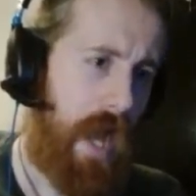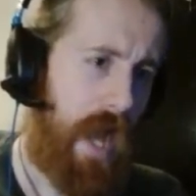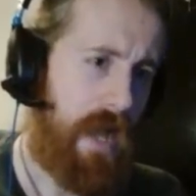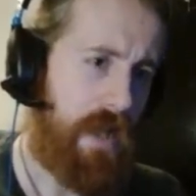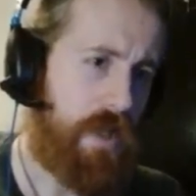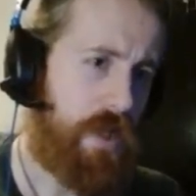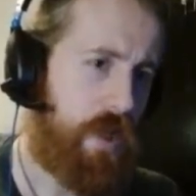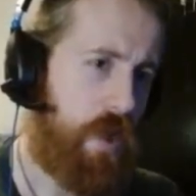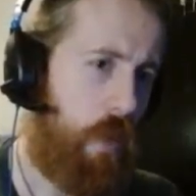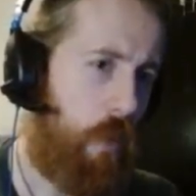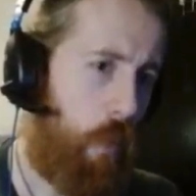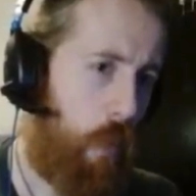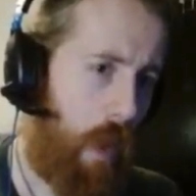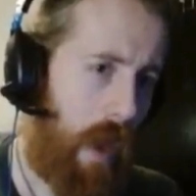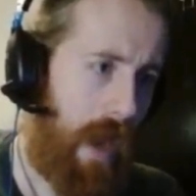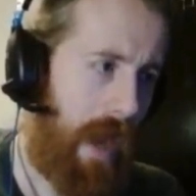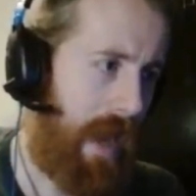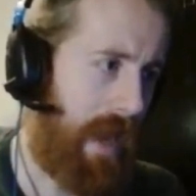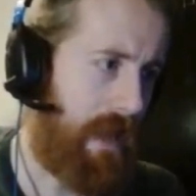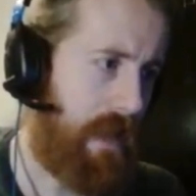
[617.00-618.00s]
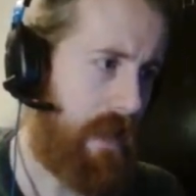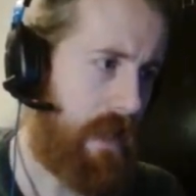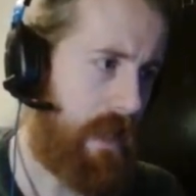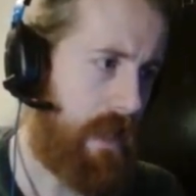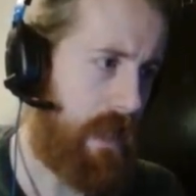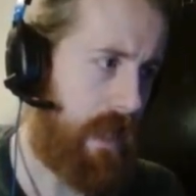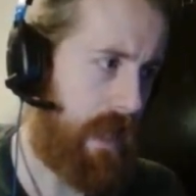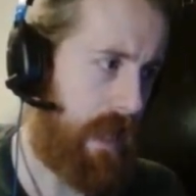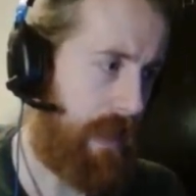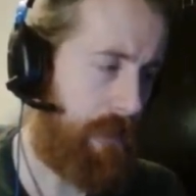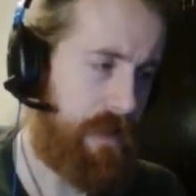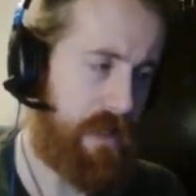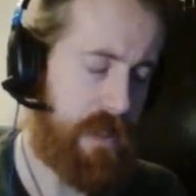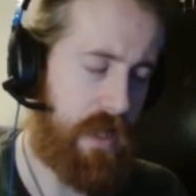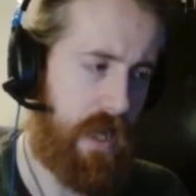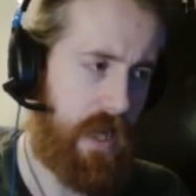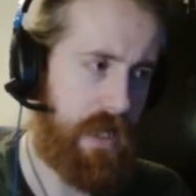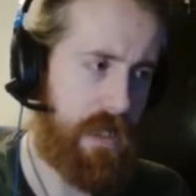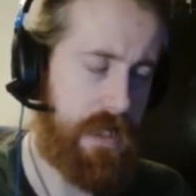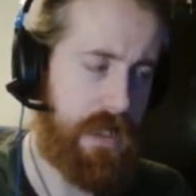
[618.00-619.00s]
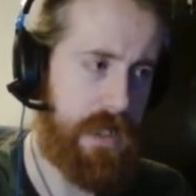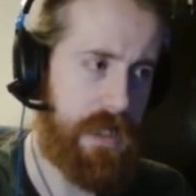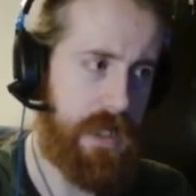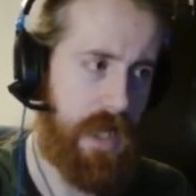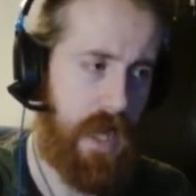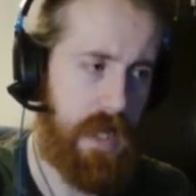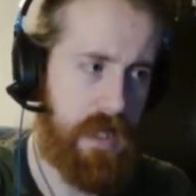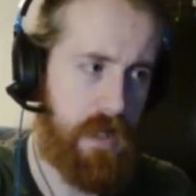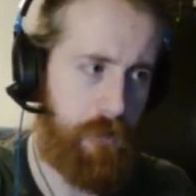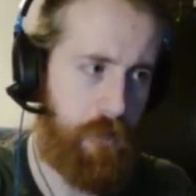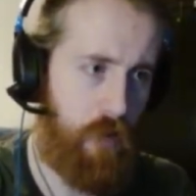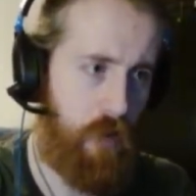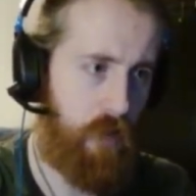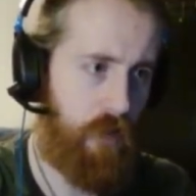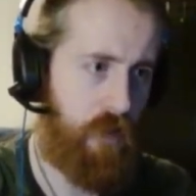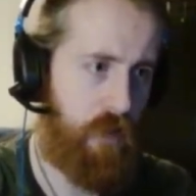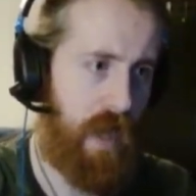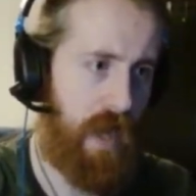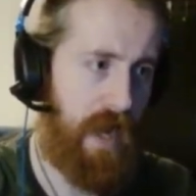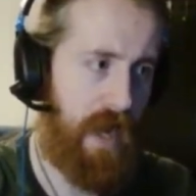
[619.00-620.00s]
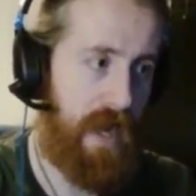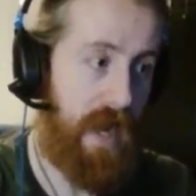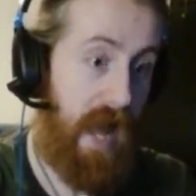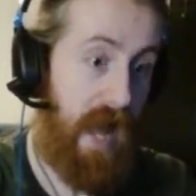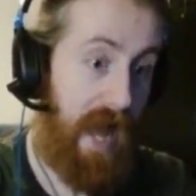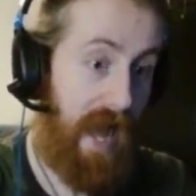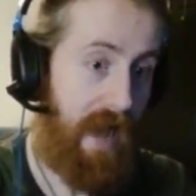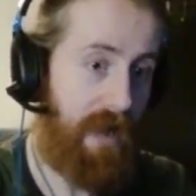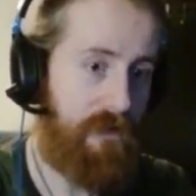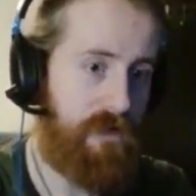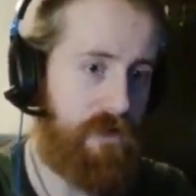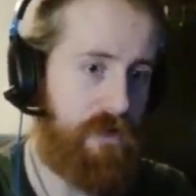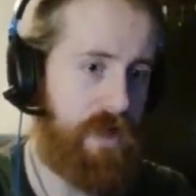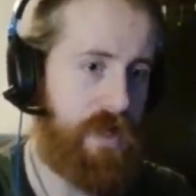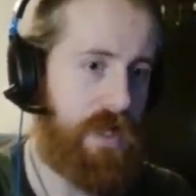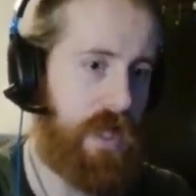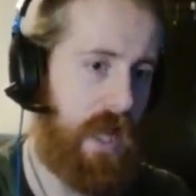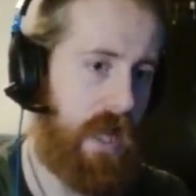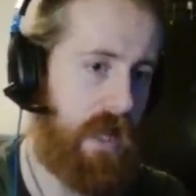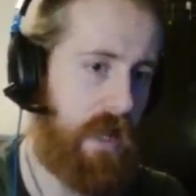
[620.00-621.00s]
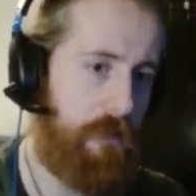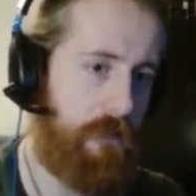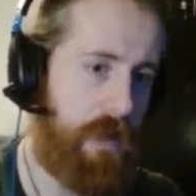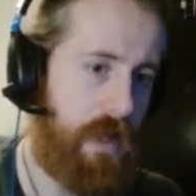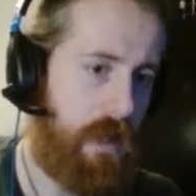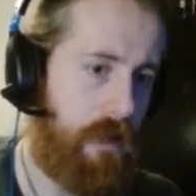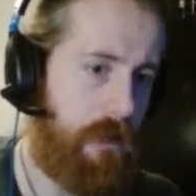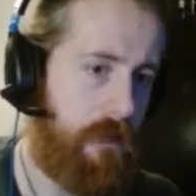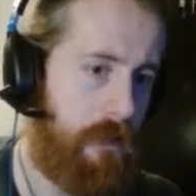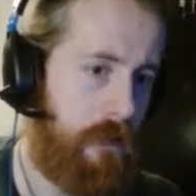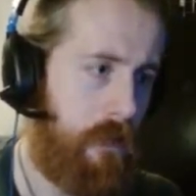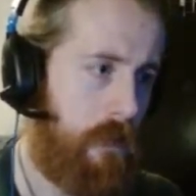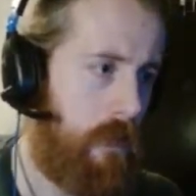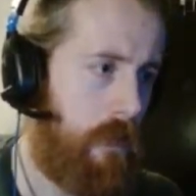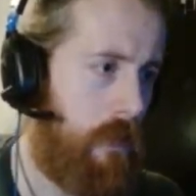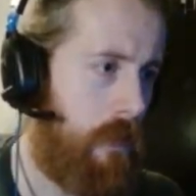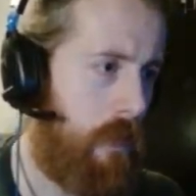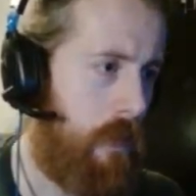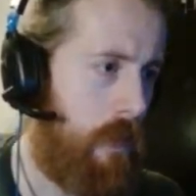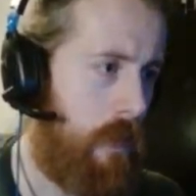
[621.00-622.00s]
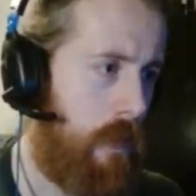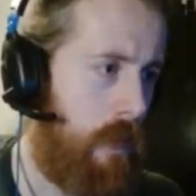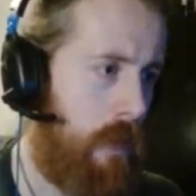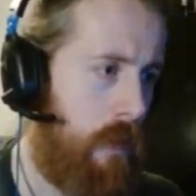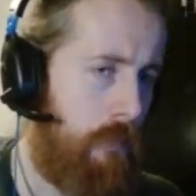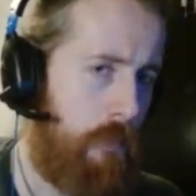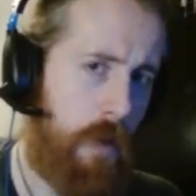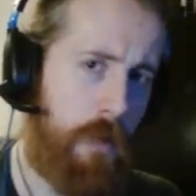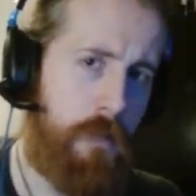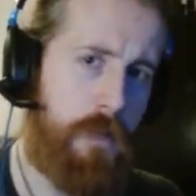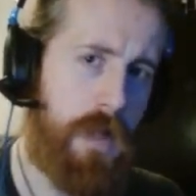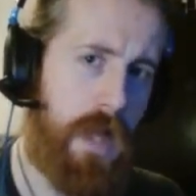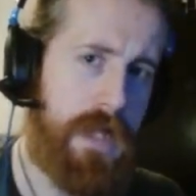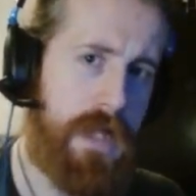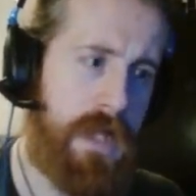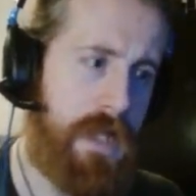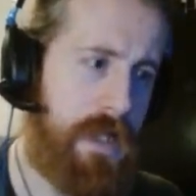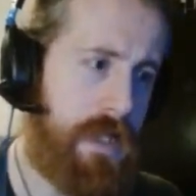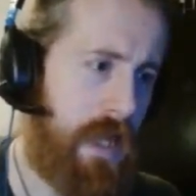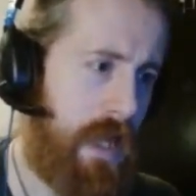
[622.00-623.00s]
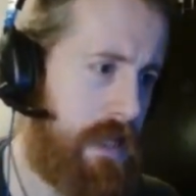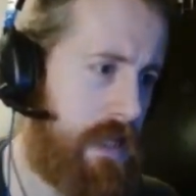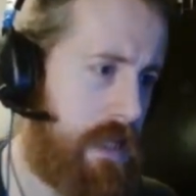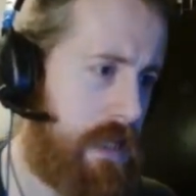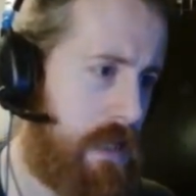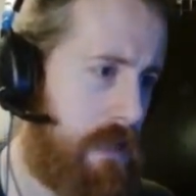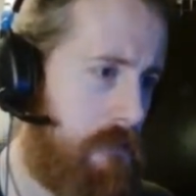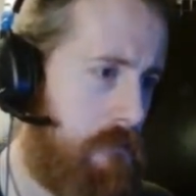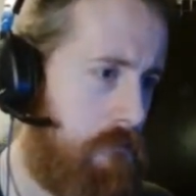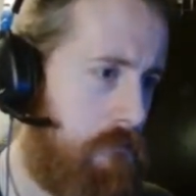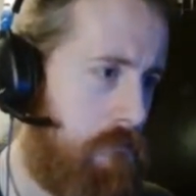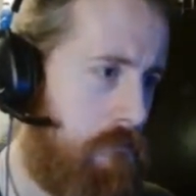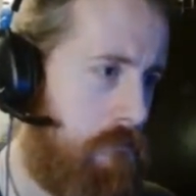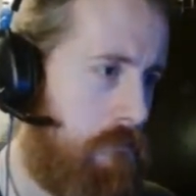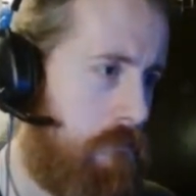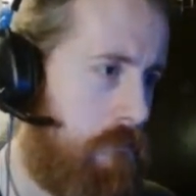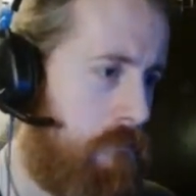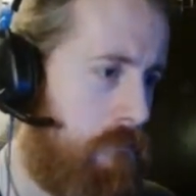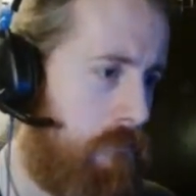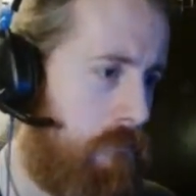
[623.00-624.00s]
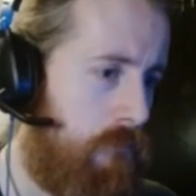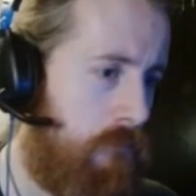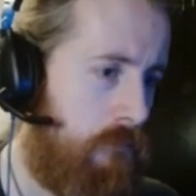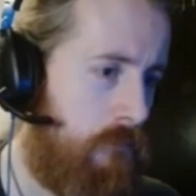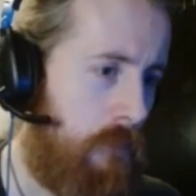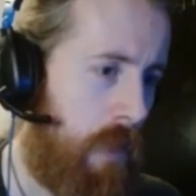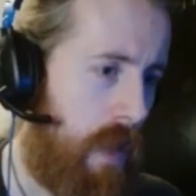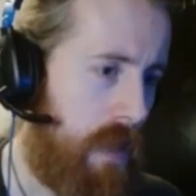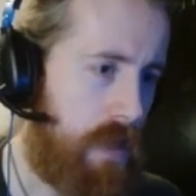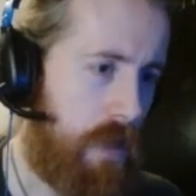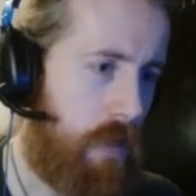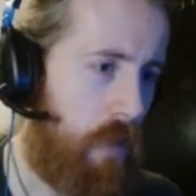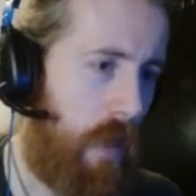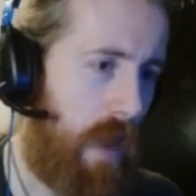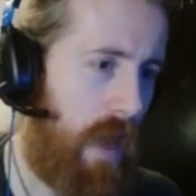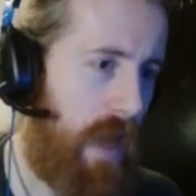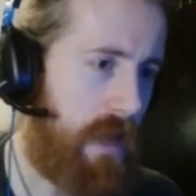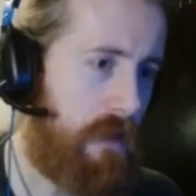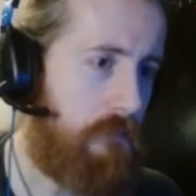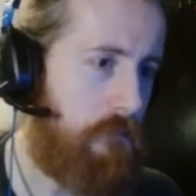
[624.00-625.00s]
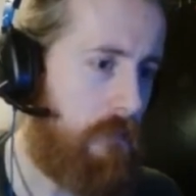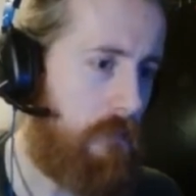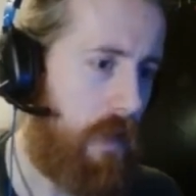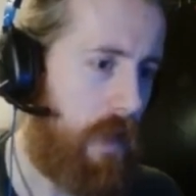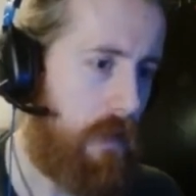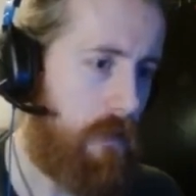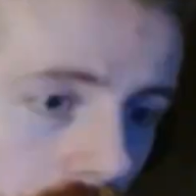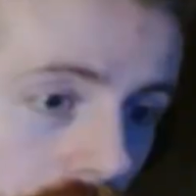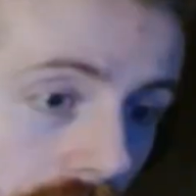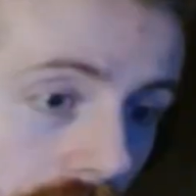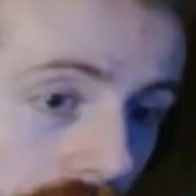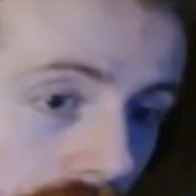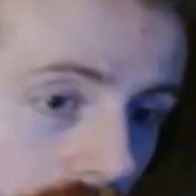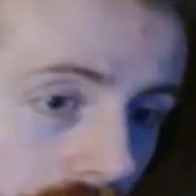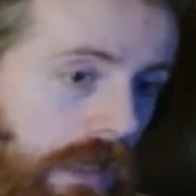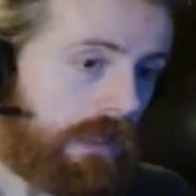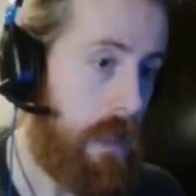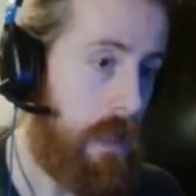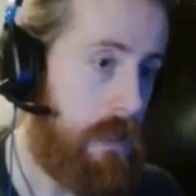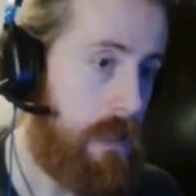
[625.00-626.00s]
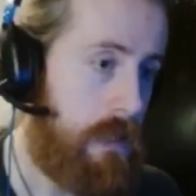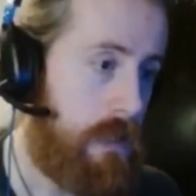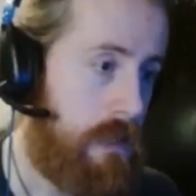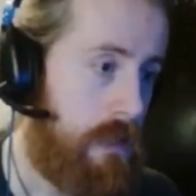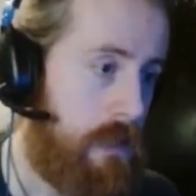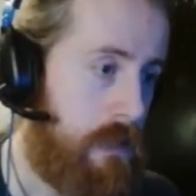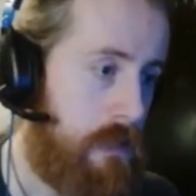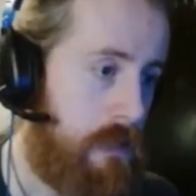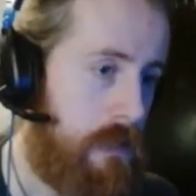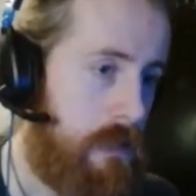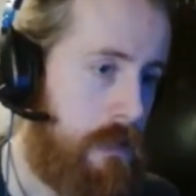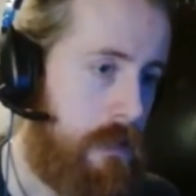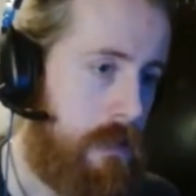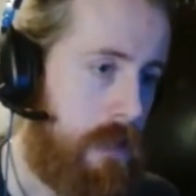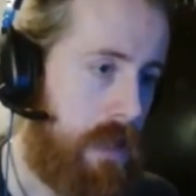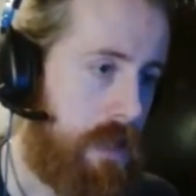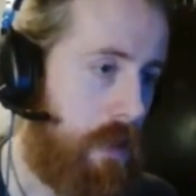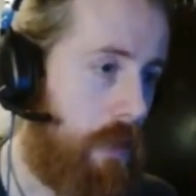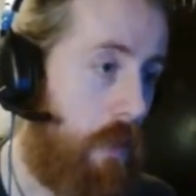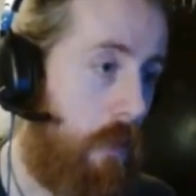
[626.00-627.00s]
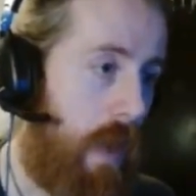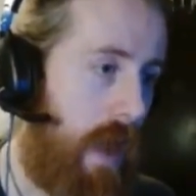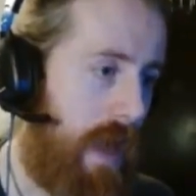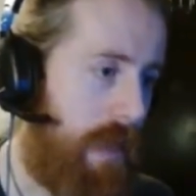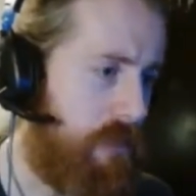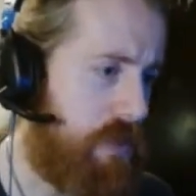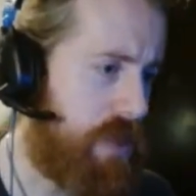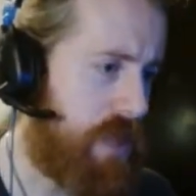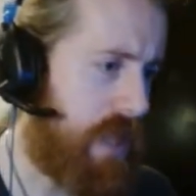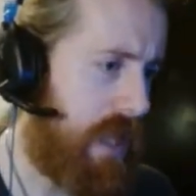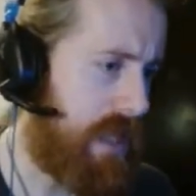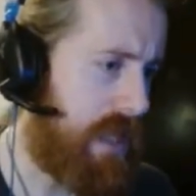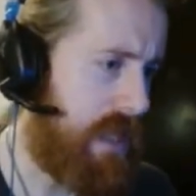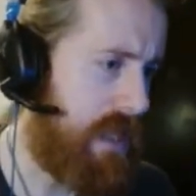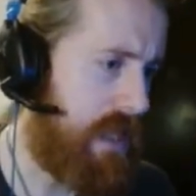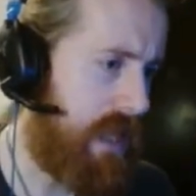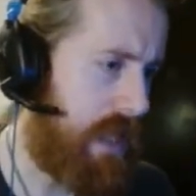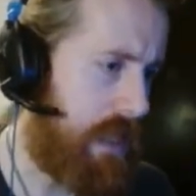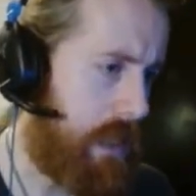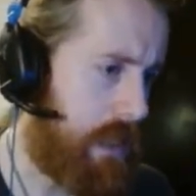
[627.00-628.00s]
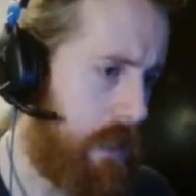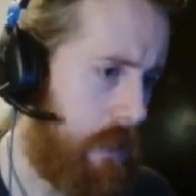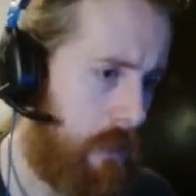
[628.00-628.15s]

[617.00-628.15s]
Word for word: as to why the game designers decided to put that in after it telling me. But I'm glad they did. I don't know why. I don't know why, I'm just glad they did.